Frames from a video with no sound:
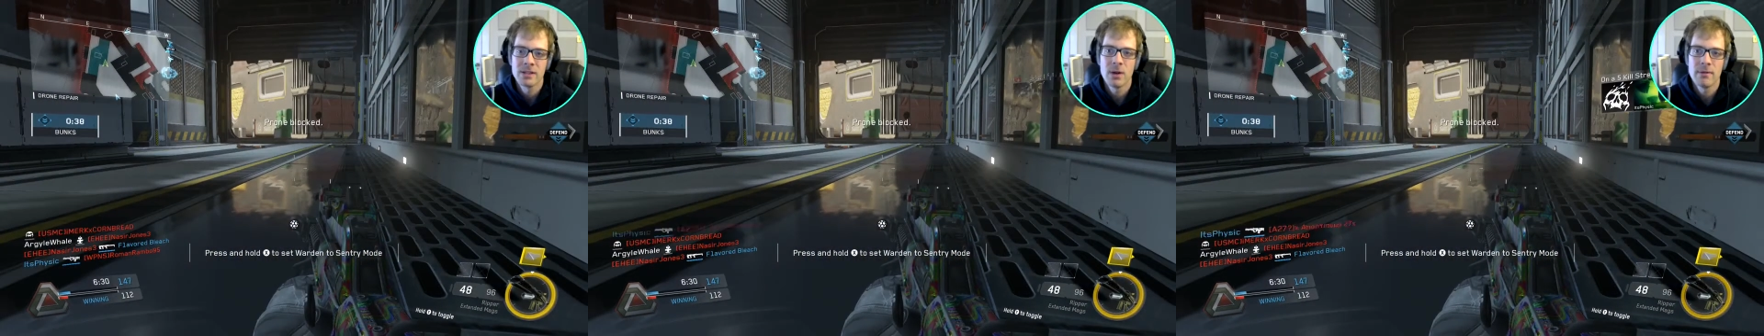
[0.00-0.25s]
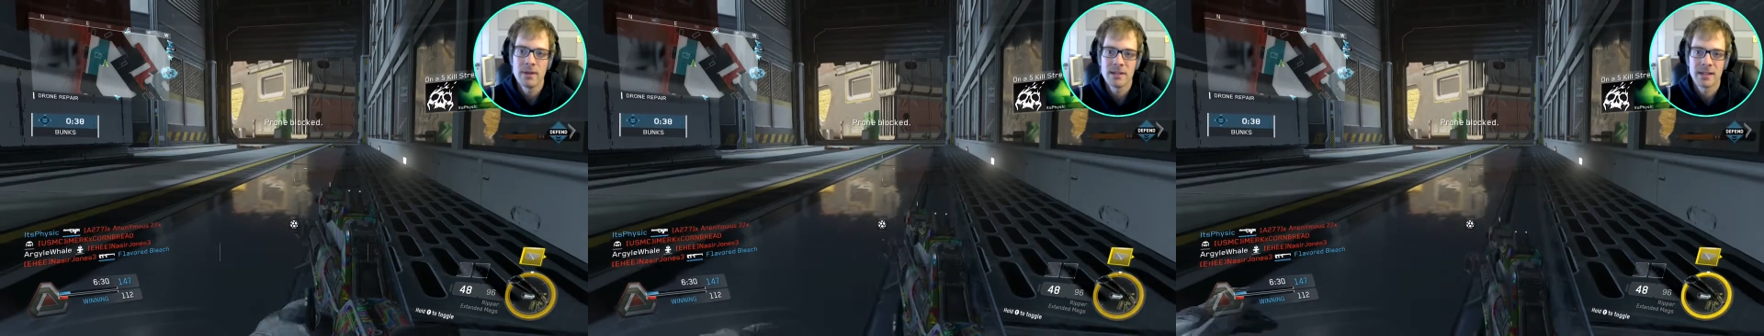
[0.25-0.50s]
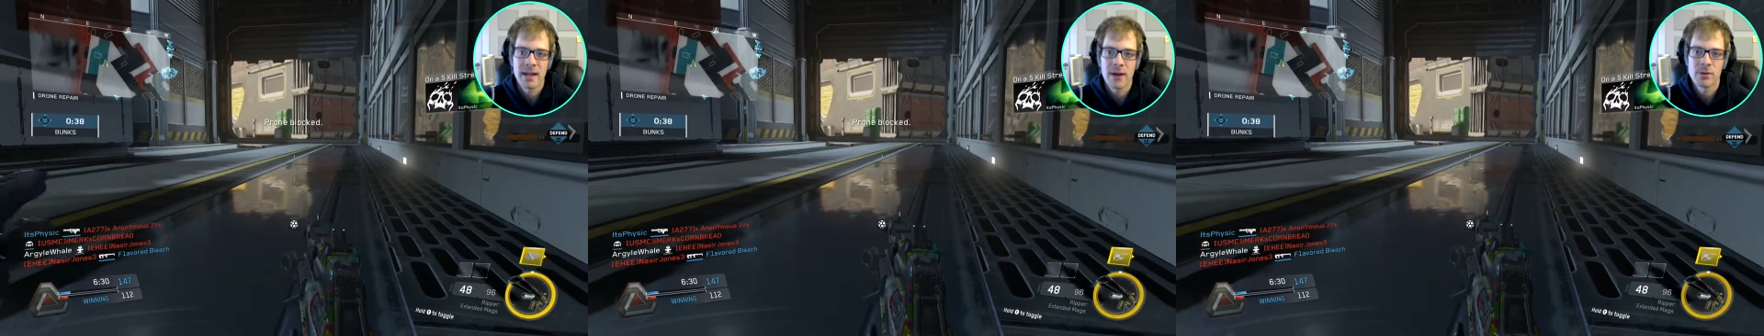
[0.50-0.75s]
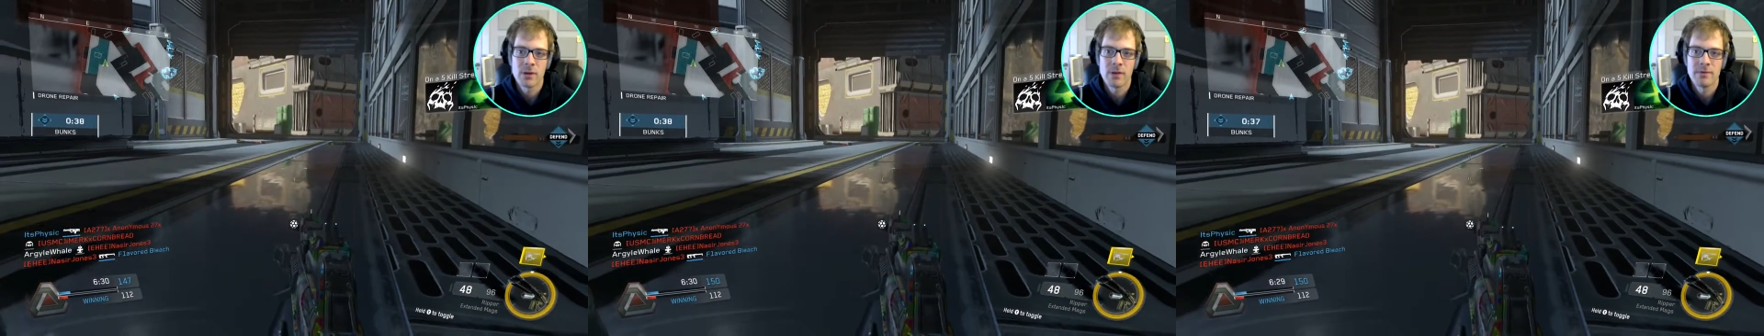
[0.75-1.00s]
UAVs and
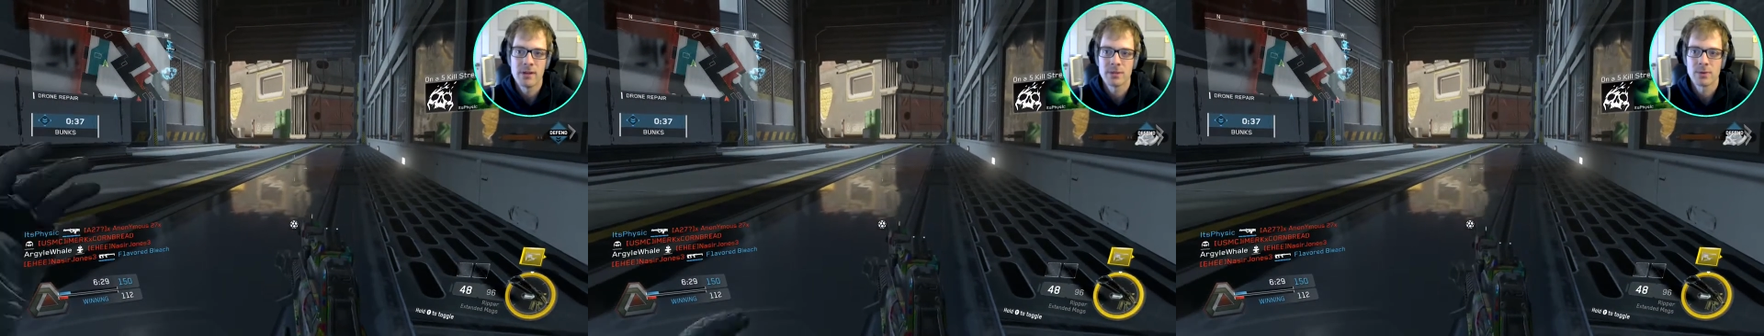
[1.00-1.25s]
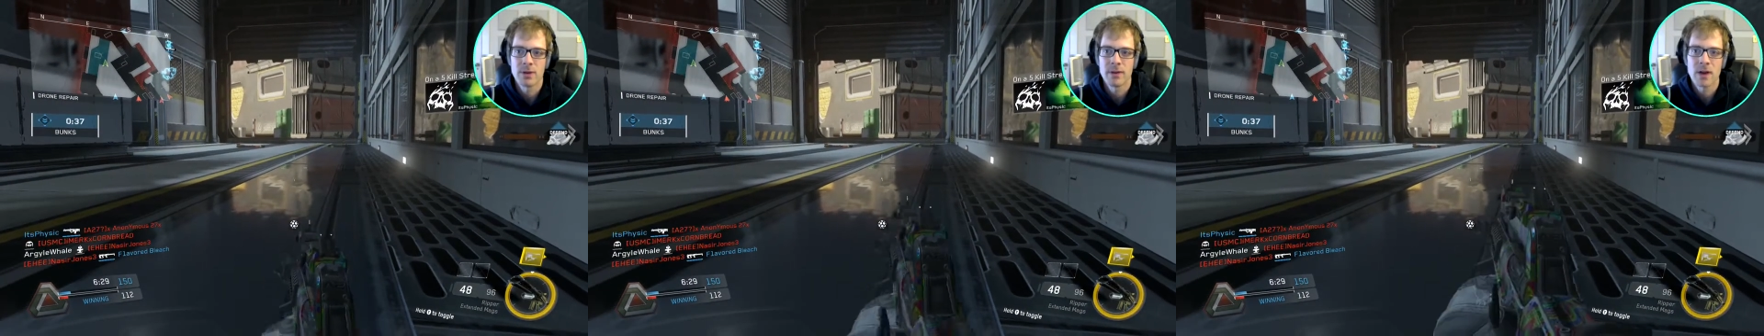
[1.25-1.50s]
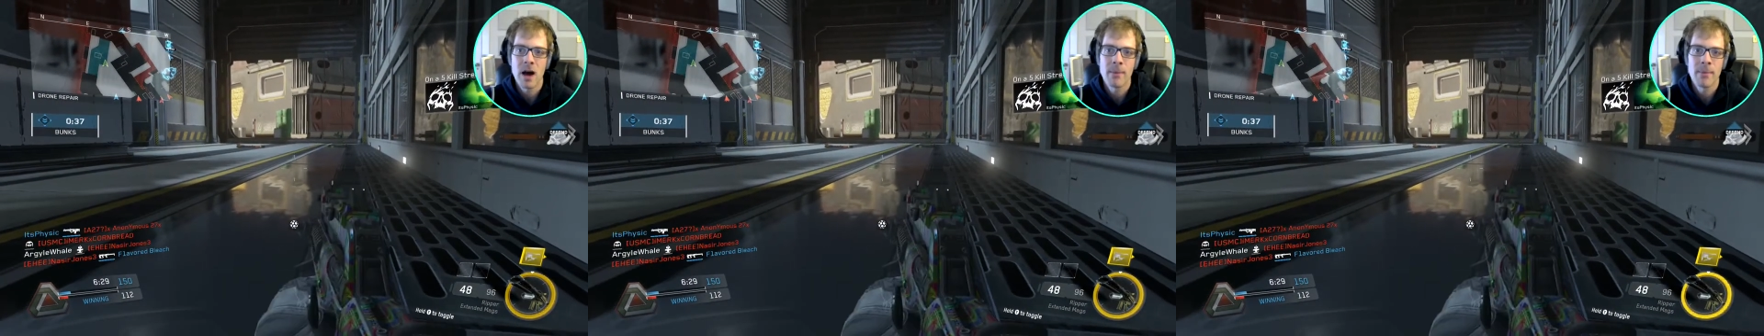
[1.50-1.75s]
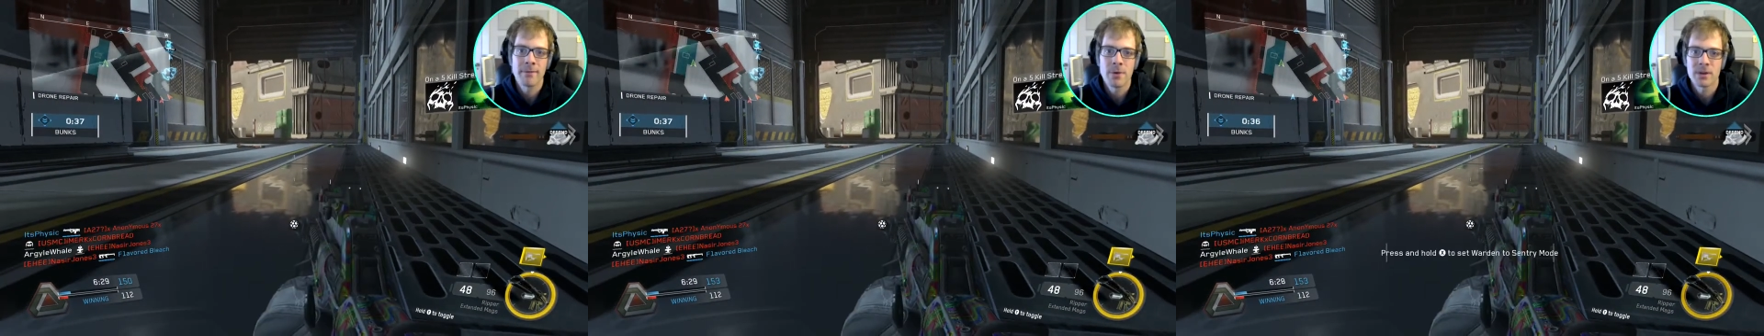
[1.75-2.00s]
counter UAVs while you have
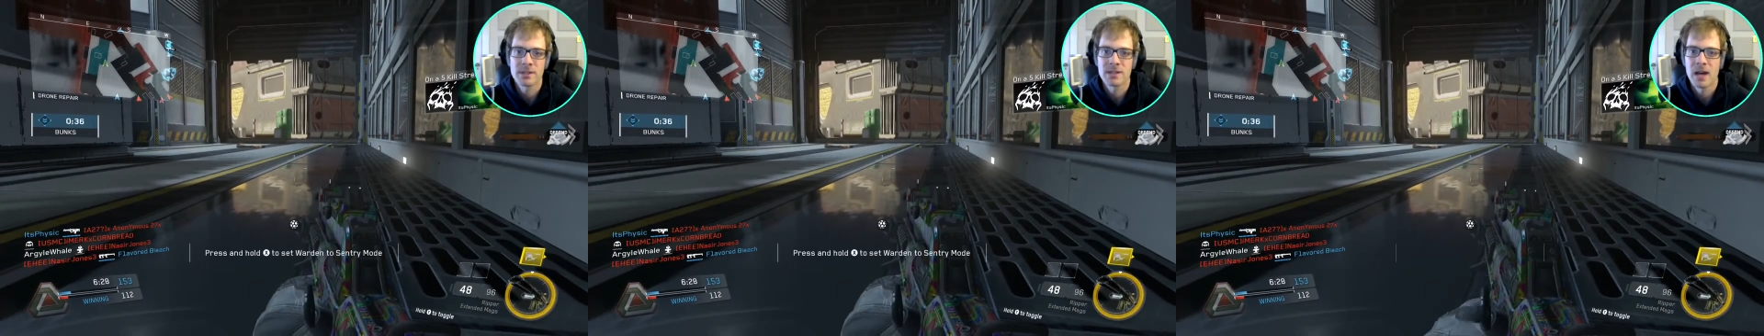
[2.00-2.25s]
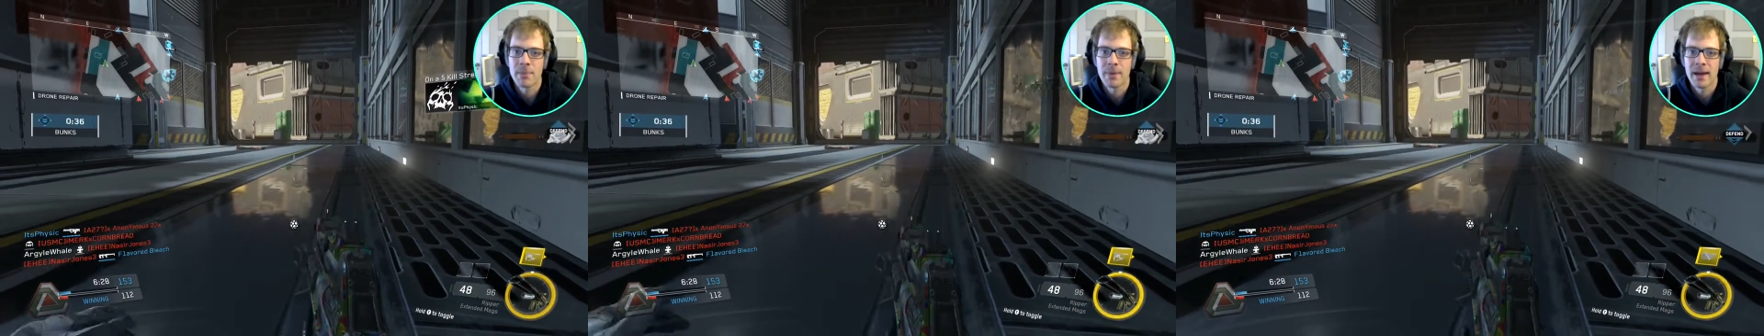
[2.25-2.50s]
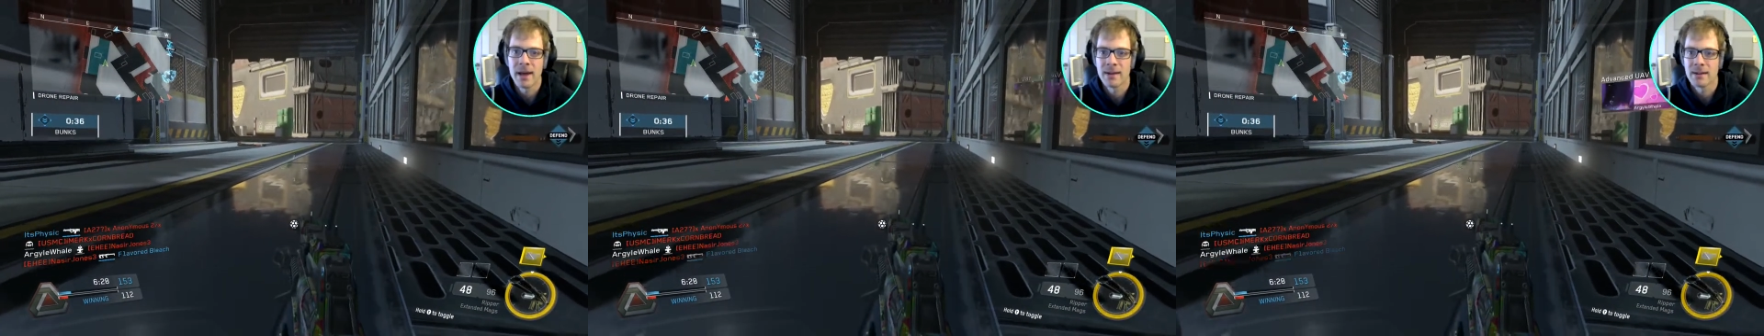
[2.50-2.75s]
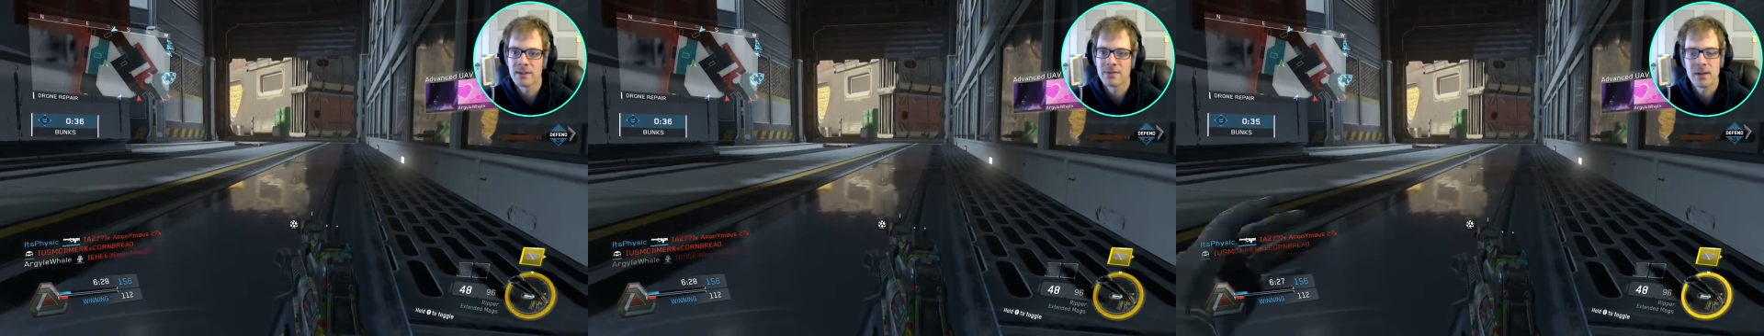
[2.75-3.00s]
combat focus up,
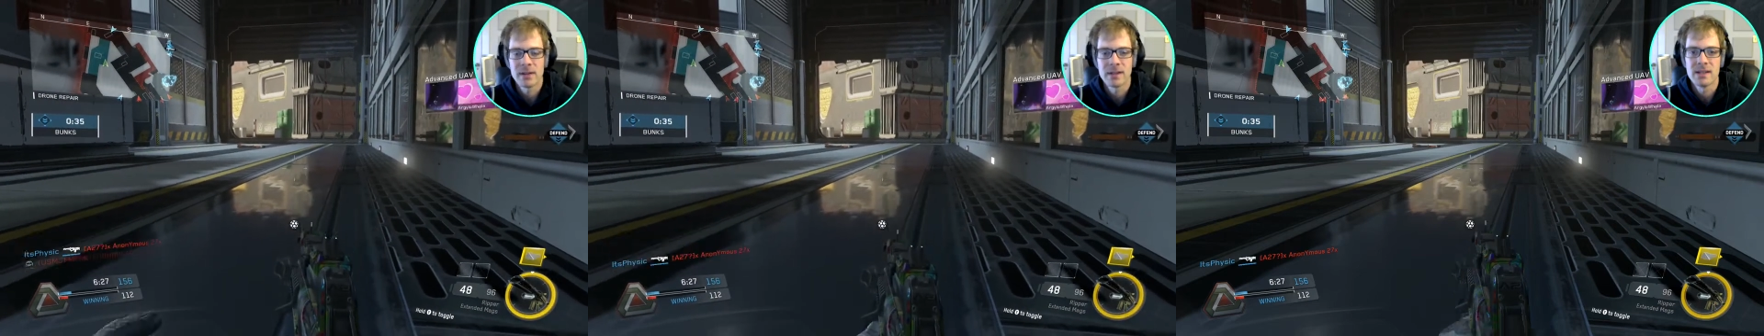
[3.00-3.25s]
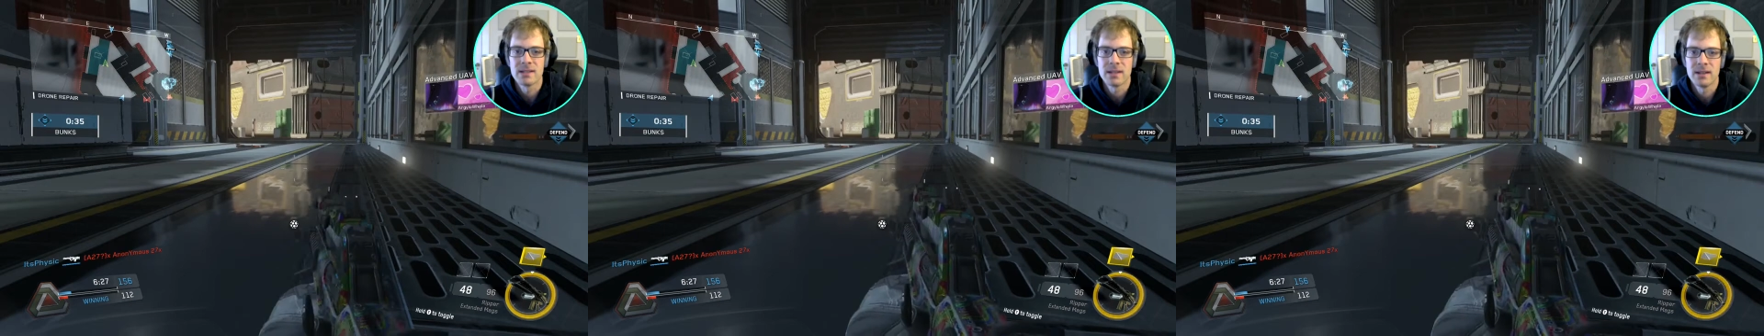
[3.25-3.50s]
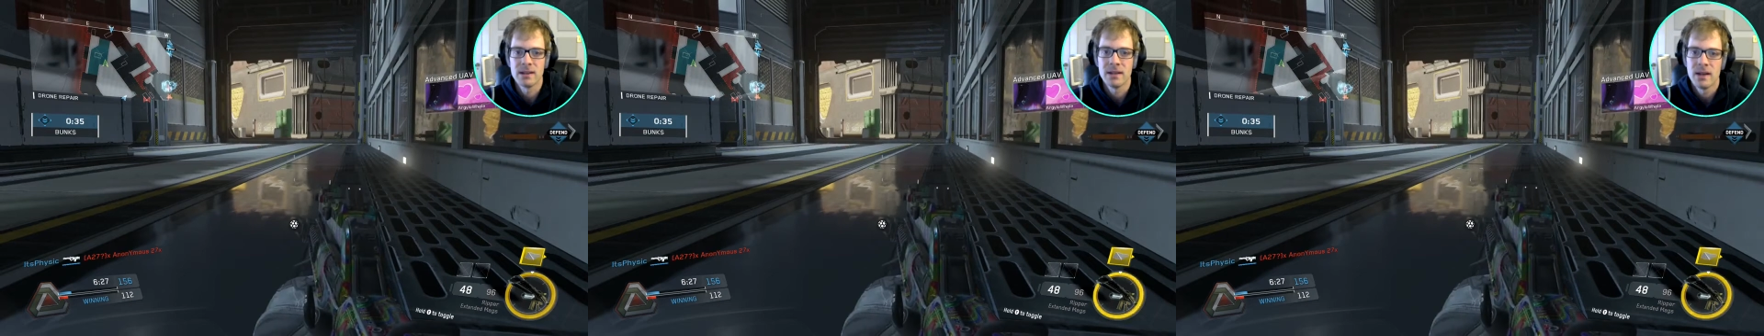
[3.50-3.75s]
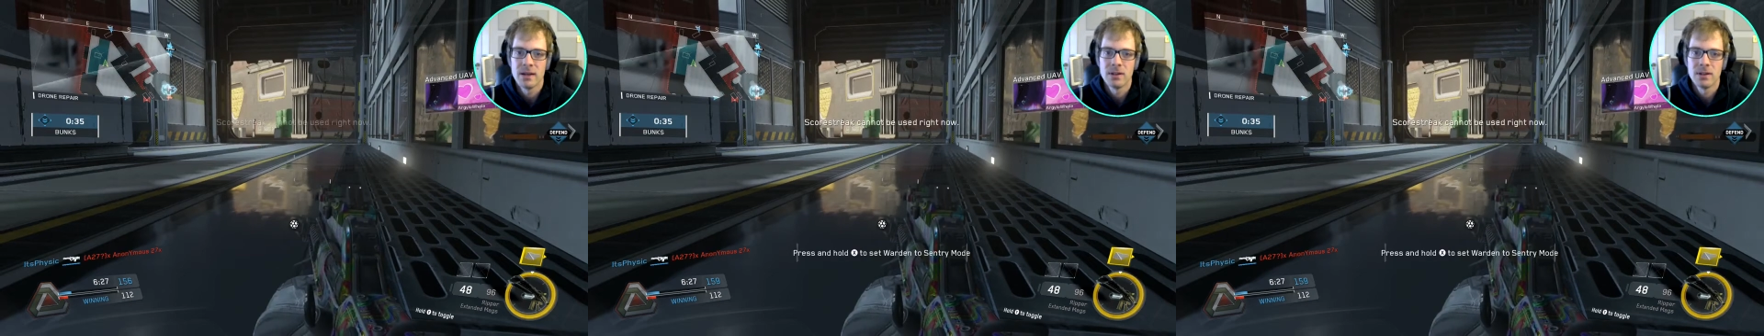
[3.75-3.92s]
and it's fairly easy.